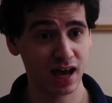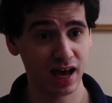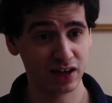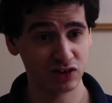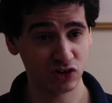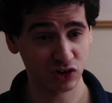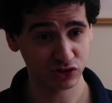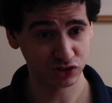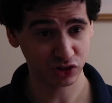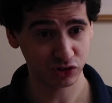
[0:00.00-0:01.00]
And
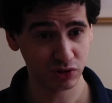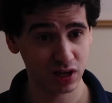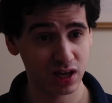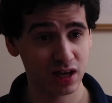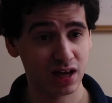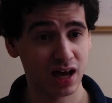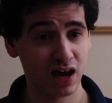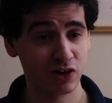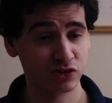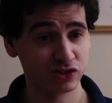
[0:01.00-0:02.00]
also,
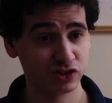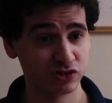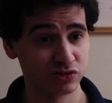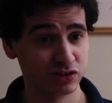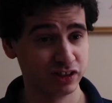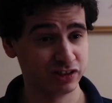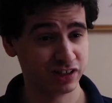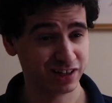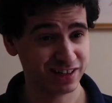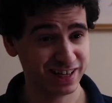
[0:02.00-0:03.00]
as these
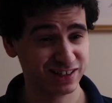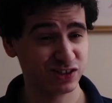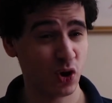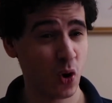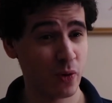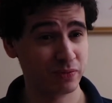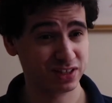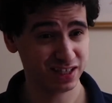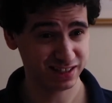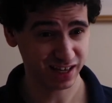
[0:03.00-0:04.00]
techniques, the
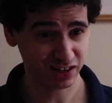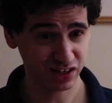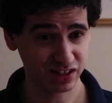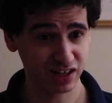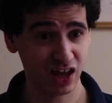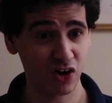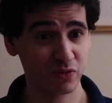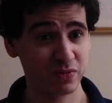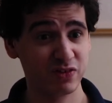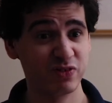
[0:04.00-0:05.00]
OMT techniques, helped
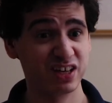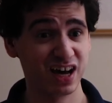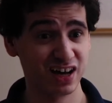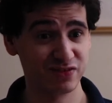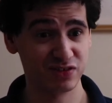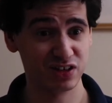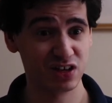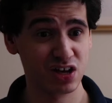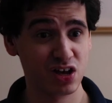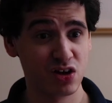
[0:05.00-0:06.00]
me recover
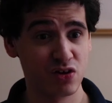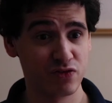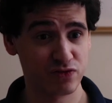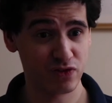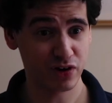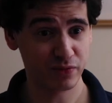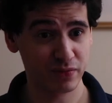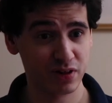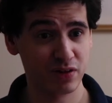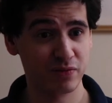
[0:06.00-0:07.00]

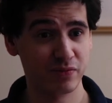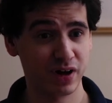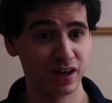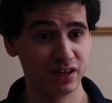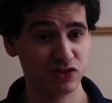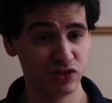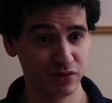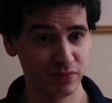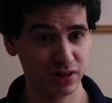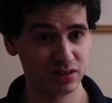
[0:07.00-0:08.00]
from my
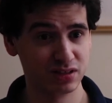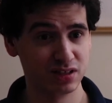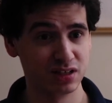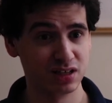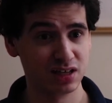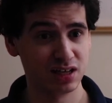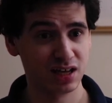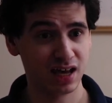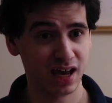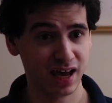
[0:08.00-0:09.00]
treatment.
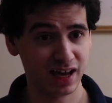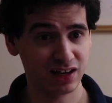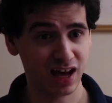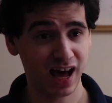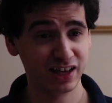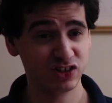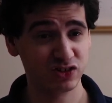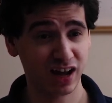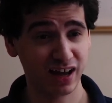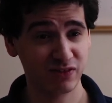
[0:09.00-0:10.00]
And I
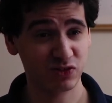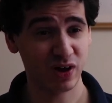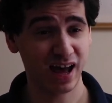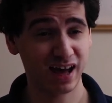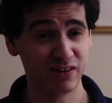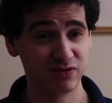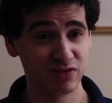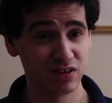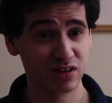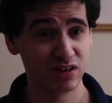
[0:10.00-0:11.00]
strive to have
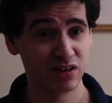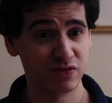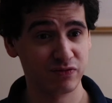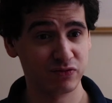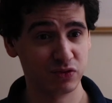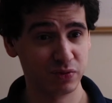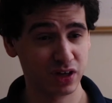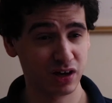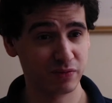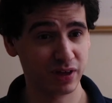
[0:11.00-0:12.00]
to
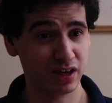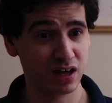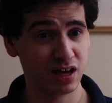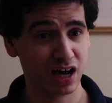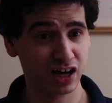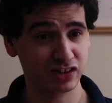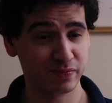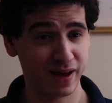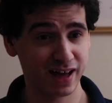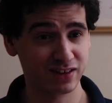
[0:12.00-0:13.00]
become a
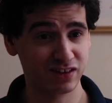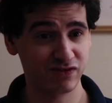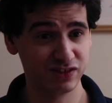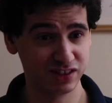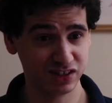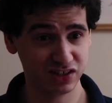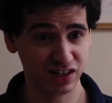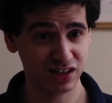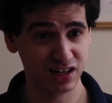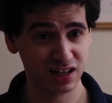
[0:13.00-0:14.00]
osteopathic
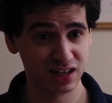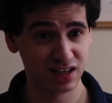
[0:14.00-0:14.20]
physician